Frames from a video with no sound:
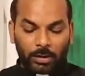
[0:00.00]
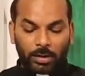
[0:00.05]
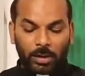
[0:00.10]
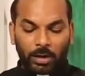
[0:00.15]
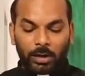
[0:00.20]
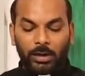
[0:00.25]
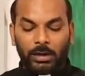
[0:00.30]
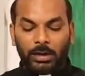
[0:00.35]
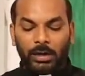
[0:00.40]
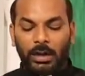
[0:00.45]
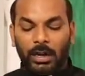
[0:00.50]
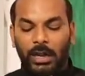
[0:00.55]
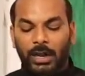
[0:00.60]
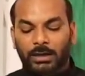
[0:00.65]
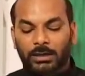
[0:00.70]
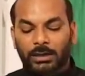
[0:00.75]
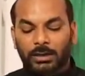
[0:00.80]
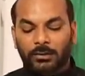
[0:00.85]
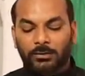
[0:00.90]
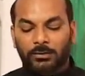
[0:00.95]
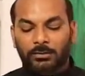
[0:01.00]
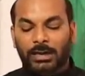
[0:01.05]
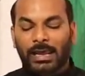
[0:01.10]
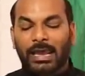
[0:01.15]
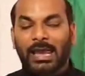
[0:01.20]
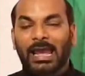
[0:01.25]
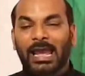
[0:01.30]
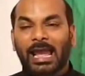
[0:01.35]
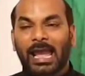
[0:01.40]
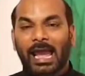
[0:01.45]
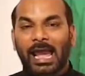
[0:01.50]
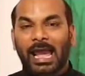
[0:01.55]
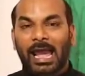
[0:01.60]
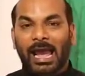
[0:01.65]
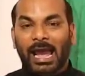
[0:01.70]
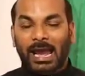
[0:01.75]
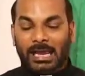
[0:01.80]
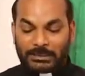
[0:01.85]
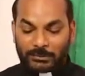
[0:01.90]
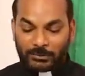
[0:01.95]
corona lockdown
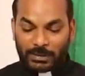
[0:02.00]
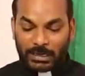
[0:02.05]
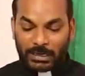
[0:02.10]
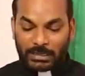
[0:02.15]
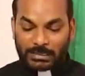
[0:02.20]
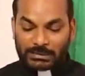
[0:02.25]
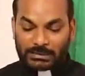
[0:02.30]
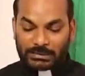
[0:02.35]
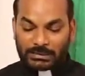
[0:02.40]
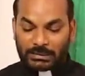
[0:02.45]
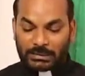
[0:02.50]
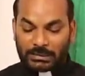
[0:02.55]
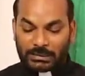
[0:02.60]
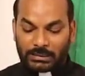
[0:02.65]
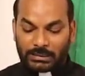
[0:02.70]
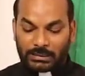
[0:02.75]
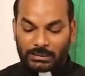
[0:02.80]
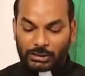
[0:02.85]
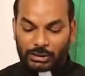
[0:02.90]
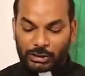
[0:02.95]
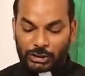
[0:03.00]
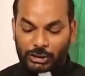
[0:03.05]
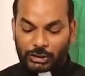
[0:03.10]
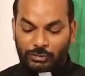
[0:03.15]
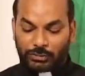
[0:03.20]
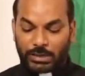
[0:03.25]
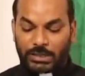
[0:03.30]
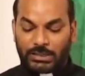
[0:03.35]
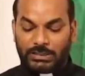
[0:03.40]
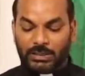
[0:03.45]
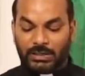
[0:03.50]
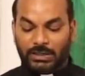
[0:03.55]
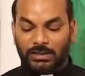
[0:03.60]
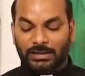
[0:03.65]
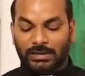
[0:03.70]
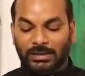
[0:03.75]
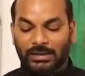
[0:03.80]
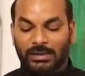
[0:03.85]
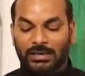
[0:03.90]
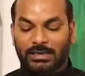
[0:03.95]
as well as the
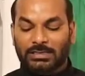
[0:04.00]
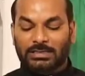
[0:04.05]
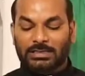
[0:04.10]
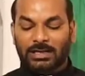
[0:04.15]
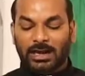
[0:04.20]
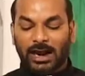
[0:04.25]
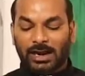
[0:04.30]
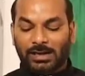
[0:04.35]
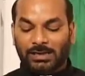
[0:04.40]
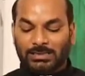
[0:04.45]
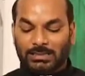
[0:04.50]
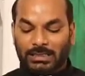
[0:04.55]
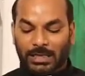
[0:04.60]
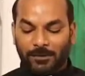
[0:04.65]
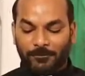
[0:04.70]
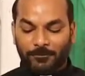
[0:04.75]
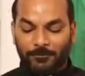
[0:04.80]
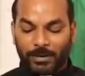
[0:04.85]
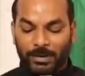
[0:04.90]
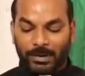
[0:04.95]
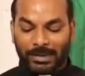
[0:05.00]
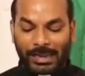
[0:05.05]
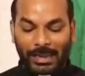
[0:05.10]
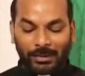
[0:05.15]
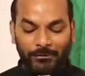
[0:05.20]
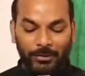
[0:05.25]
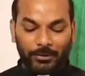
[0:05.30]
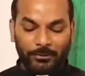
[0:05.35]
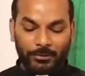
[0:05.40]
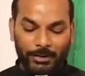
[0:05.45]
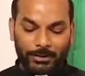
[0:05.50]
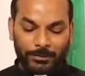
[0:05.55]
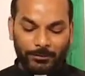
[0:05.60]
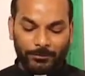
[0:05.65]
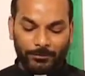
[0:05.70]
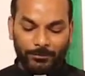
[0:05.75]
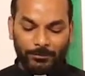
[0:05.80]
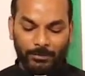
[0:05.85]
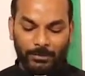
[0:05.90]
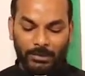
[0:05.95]
situation is not same for everyone.
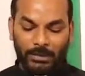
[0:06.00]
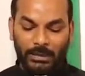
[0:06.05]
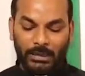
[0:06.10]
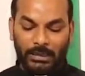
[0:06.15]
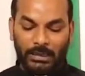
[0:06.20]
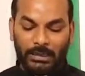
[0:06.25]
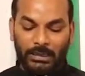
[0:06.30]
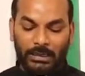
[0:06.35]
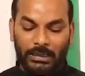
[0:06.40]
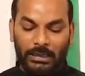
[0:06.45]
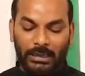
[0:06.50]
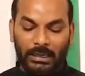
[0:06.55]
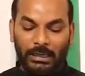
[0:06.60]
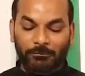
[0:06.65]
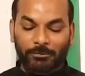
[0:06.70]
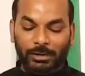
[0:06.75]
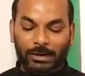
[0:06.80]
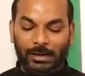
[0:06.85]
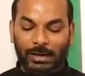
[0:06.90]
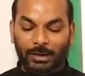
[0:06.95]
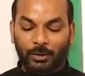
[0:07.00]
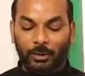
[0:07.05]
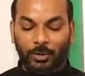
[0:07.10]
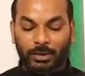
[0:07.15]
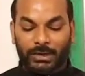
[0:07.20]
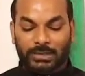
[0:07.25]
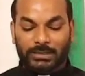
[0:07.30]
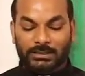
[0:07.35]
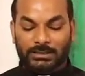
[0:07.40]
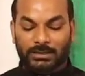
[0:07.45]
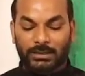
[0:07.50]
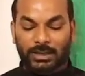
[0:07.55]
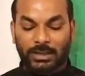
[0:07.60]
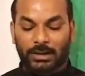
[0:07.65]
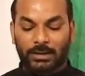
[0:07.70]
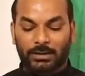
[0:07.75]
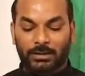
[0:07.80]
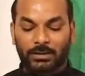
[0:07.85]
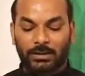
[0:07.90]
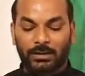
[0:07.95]
Even I noticed
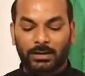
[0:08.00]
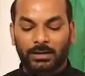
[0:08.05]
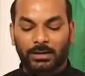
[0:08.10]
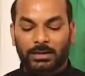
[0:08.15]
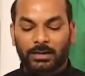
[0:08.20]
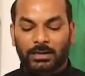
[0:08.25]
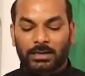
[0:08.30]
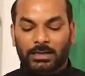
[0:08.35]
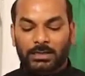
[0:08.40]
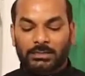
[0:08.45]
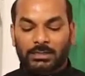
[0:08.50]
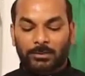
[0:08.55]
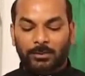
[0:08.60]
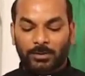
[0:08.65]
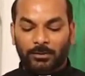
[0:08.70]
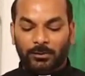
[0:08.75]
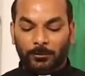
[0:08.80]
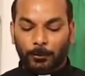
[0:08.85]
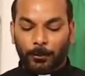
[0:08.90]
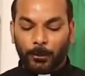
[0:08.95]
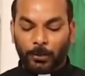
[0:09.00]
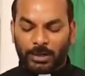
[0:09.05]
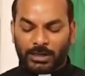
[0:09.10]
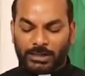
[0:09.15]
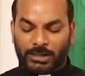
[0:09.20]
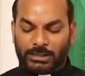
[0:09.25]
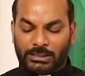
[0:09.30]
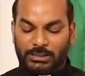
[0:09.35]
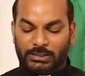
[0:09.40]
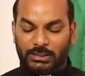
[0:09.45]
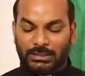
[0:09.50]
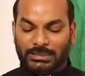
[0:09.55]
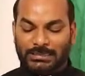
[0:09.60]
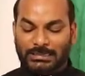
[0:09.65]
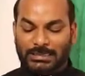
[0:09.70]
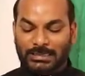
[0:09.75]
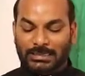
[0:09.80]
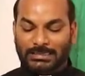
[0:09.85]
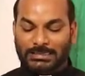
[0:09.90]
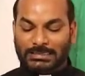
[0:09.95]
that some of the
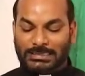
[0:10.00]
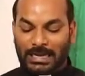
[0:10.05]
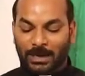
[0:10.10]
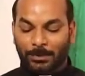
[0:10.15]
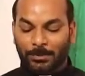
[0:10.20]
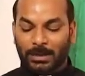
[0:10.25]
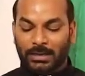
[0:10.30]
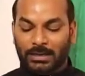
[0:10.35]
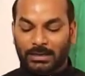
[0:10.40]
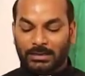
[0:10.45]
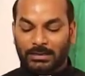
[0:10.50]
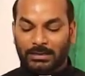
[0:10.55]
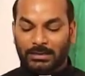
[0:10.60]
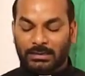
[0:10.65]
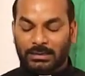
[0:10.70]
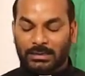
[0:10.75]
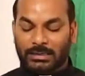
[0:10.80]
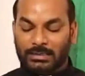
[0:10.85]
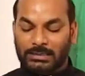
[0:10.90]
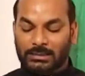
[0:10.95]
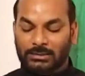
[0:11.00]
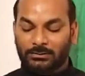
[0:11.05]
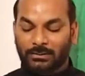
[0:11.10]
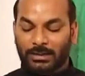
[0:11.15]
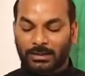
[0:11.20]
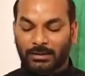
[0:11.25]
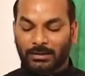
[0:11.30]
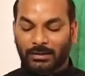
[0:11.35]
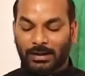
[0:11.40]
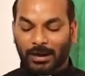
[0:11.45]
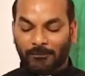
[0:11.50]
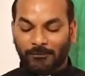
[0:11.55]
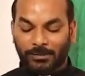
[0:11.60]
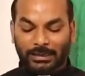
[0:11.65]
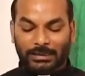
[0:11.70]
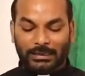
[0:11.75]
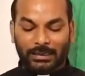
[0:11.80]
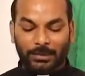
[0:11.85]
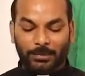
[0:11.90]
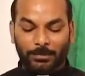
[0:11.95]
politicians and celebrities were
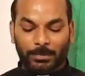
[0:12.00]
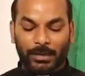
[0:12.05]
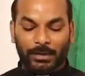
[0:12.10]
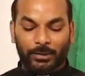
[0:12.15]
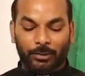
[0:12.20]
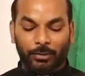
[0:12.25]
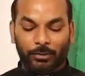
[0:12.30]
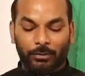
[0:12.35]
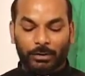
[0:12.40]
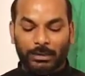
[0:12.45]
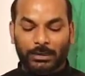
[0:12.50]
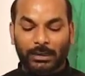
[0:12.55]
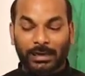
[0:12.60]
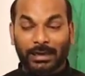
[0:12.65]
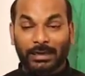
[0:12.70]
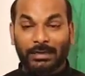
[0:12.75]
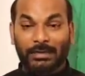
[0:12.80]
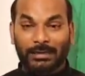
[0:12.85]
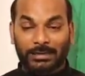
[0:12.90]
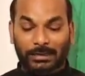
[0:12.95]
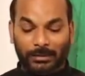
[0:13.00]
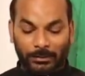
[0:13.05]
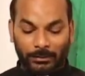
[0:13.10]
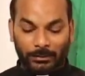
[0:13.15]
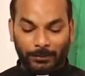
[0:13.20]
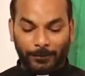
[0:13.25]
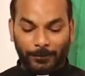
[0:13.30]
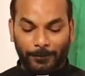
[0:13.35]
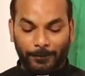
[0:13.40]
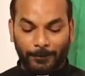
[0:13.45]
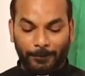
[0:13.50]
affected by COVID-19.